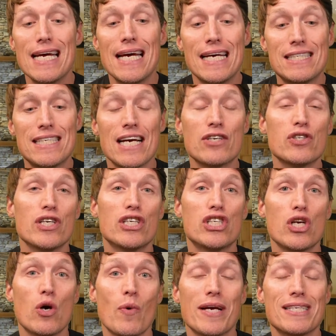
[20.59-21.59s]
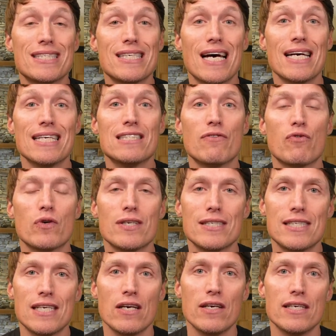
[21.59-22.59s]
It's actually showing signs of
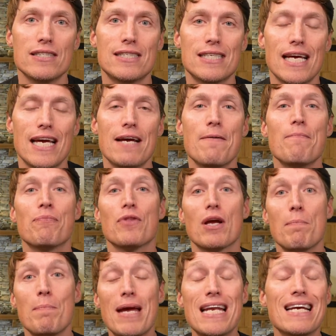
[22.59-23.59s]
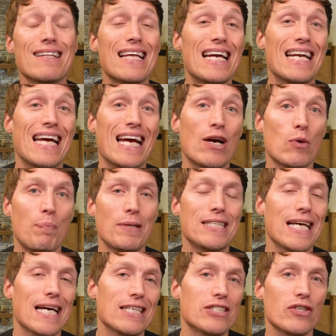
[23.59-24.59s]
resiliency, meaning that it could
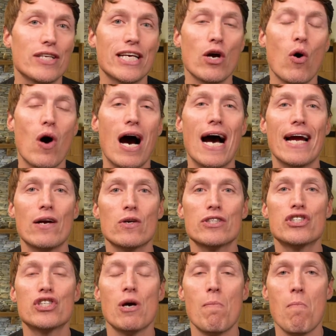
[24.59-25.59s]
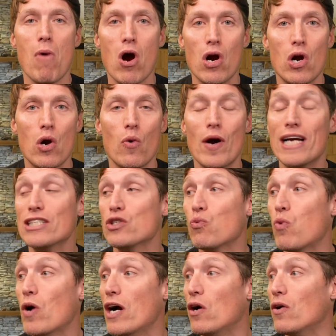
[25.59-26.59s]
potentially go higher tomorrow as
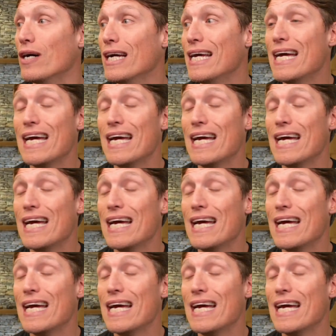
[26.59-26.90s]
well.